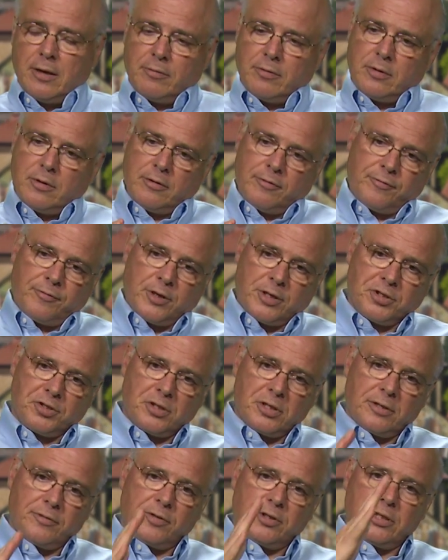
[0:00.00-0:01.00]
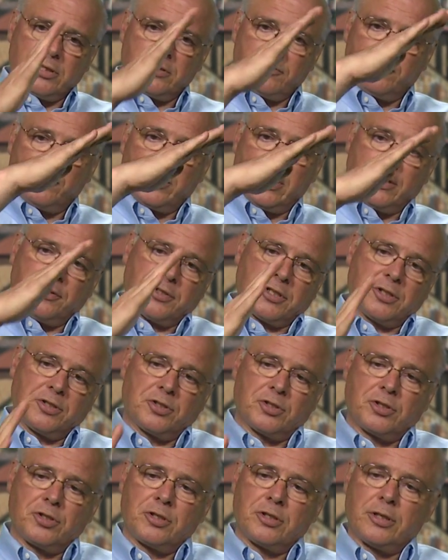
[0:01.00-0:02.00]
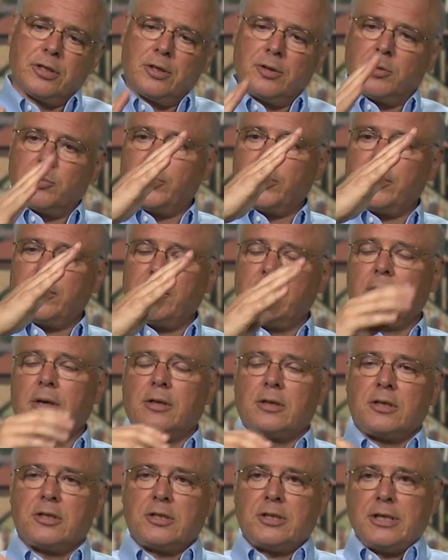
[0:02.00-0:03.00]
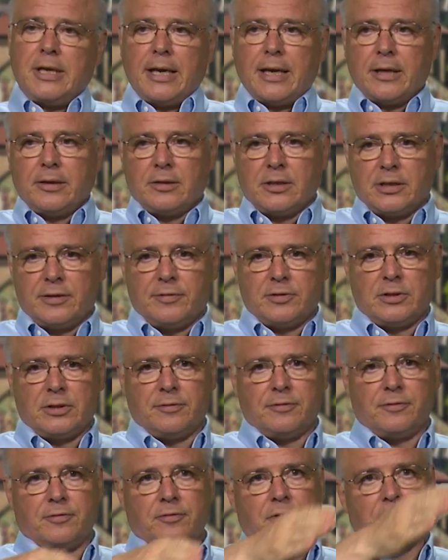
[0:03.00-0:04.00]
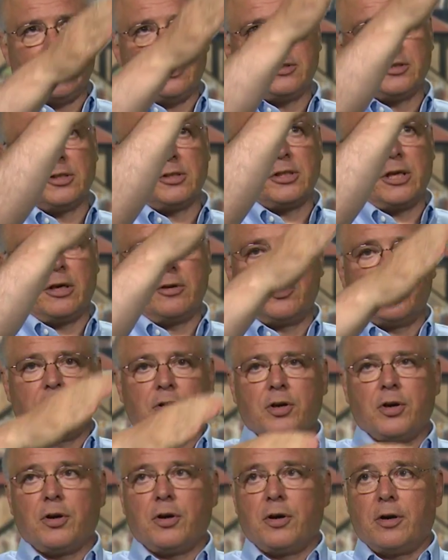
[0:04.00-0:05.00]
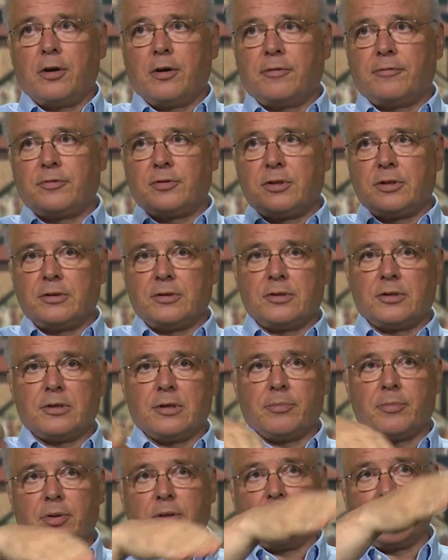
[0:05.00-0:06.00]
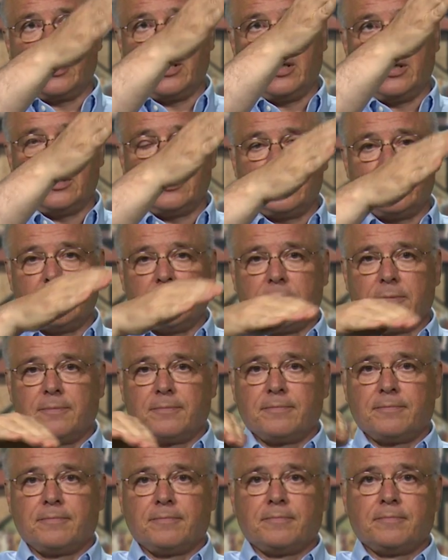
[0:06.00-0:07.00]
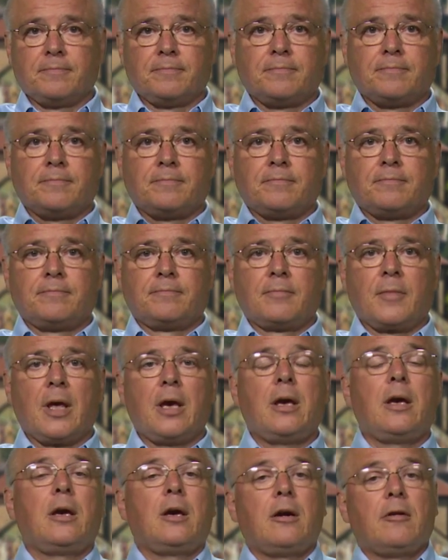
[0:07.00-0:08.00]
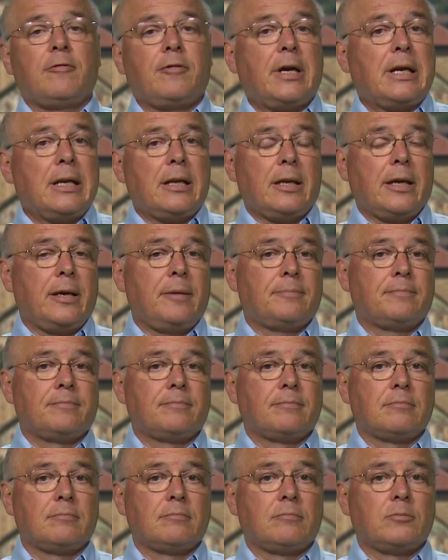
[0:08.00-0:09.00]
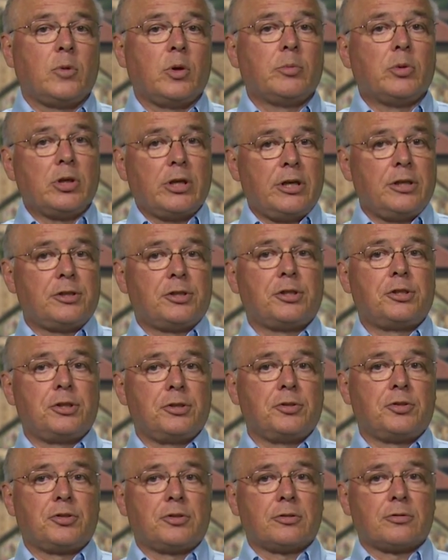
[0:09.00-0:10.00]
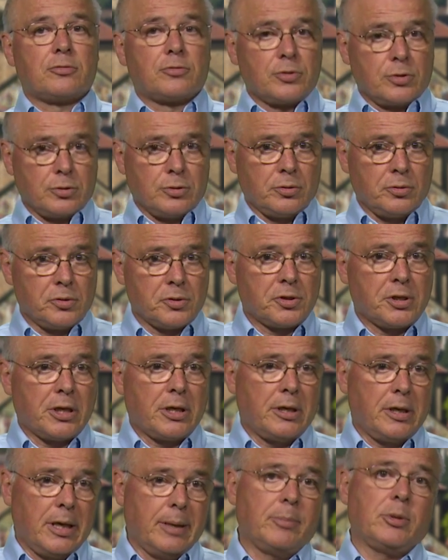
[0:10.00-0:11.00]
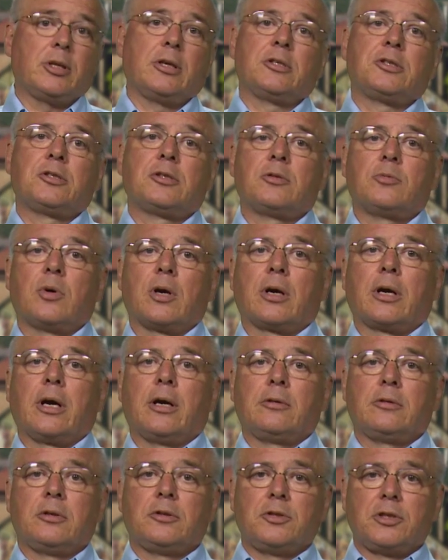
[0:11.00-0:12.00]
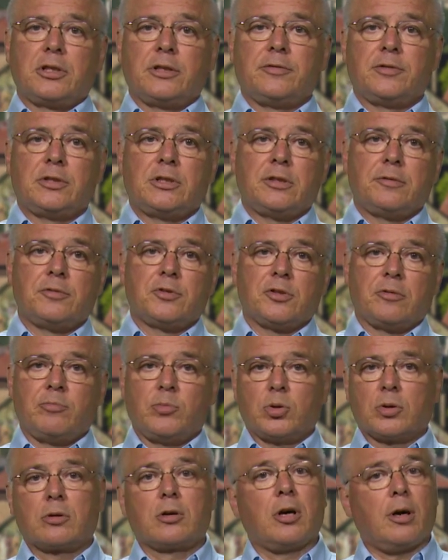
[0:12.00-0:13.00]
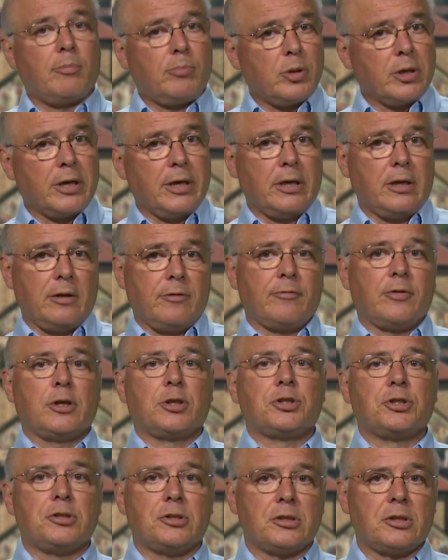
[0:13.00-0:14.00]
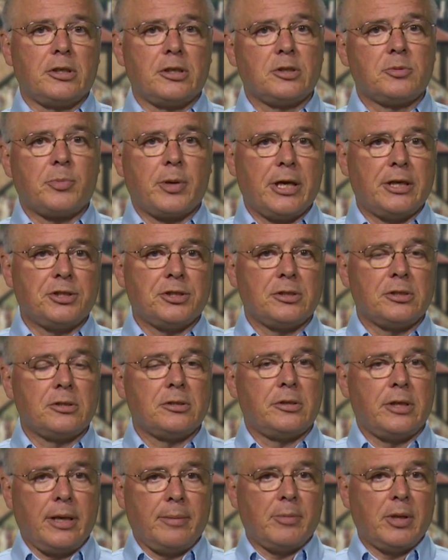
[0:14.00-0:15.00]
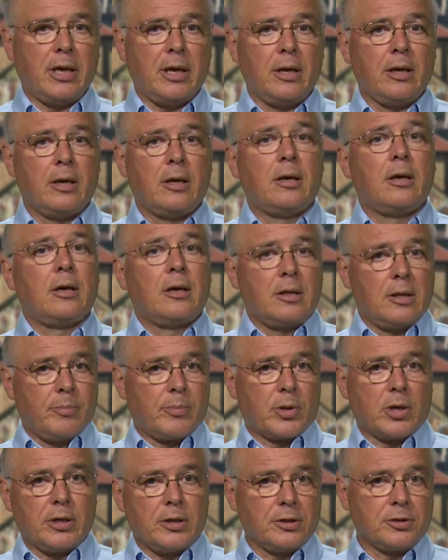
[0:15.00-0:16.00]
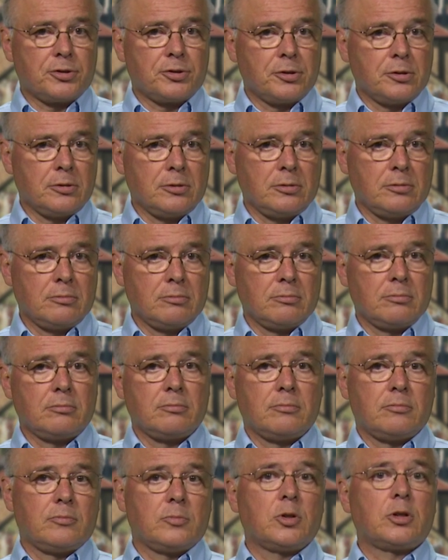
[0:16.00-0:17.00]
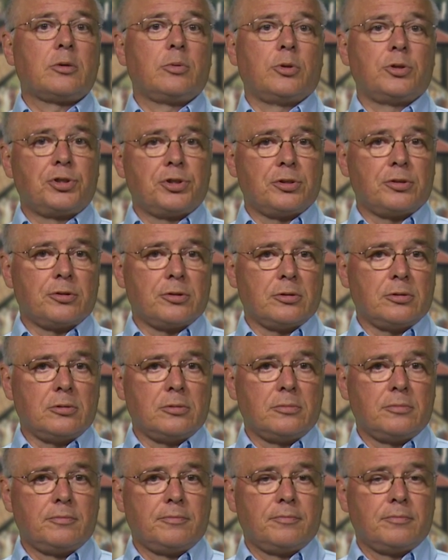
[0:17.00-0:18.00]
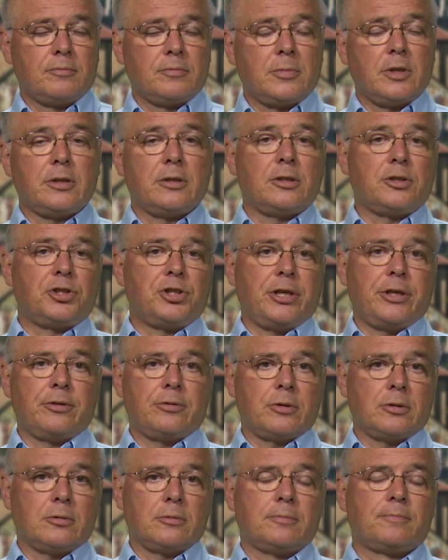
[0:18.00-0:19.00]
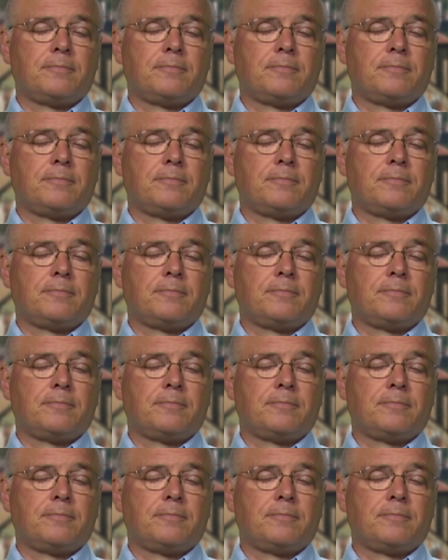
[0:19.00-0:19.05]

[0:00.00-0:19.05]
The first derivative tells us the slope. The second derivative tells us how curved something is. Finally, we will introduce the rules that enable us to work out the derivatives of more complicated functions and expressions, namely the product rule, the quotient rule, and the chain rule.